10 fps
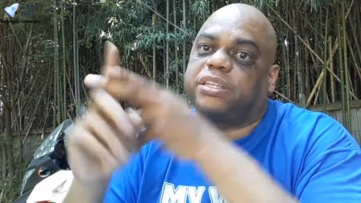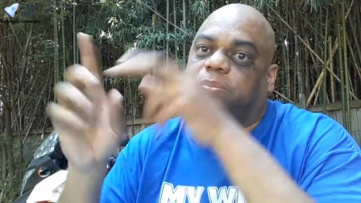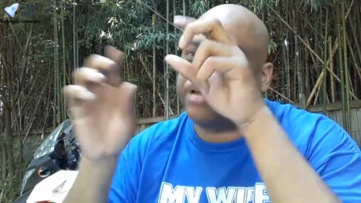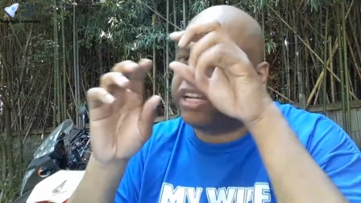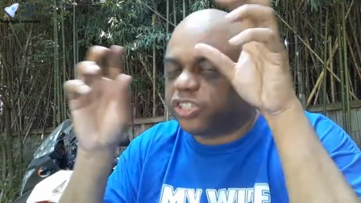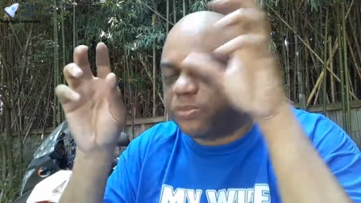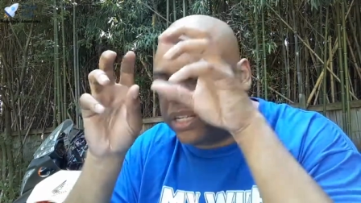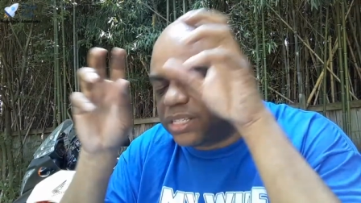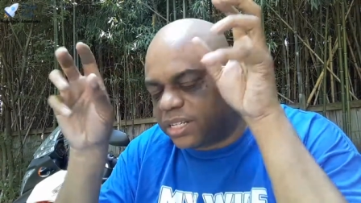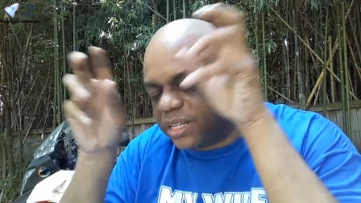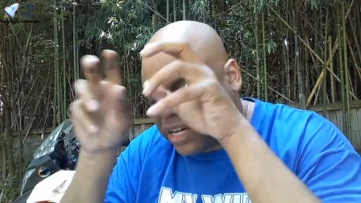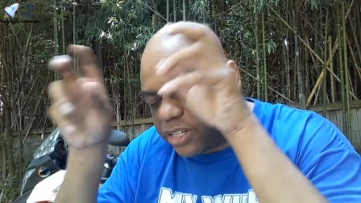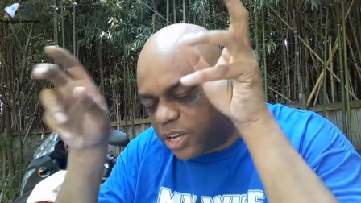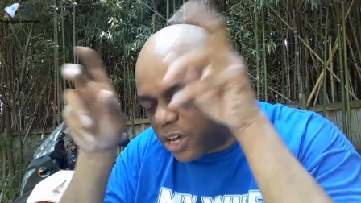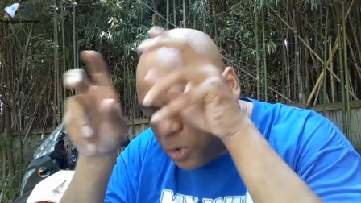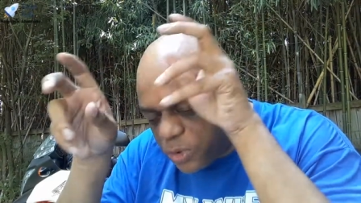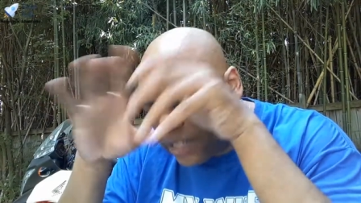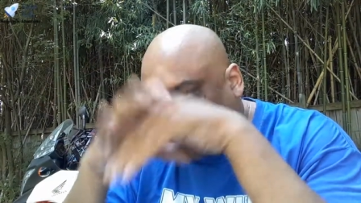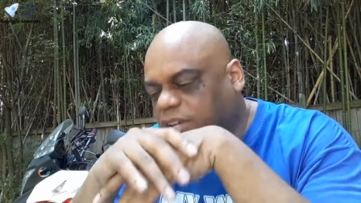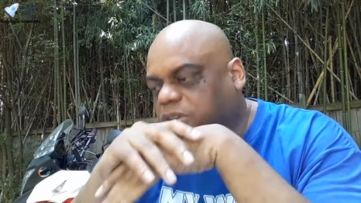the measurements and the other coding
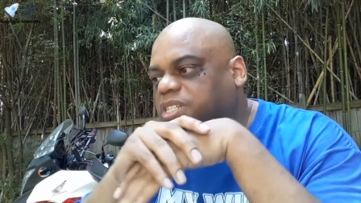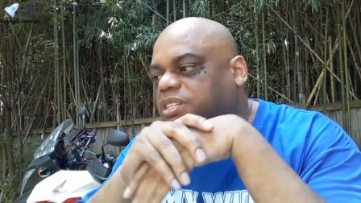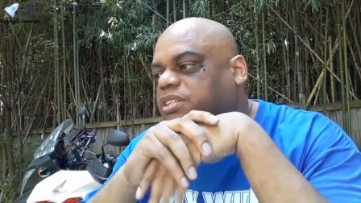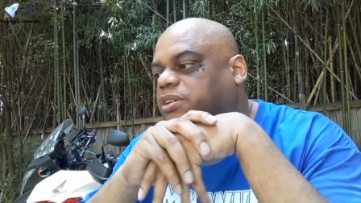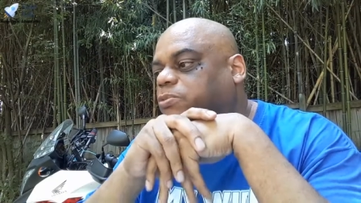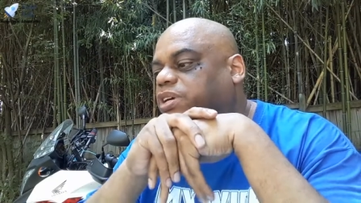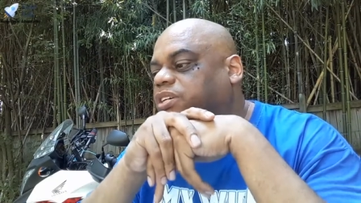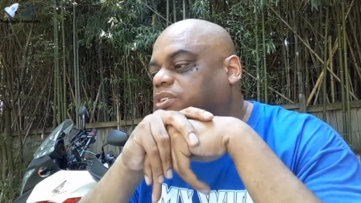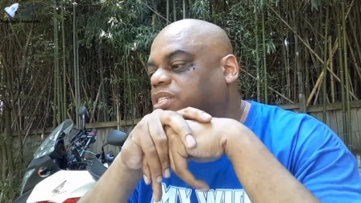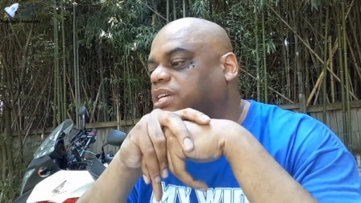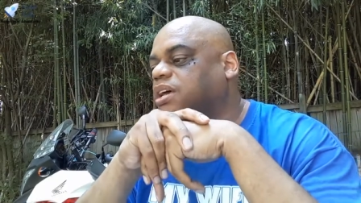that goes into the wheels,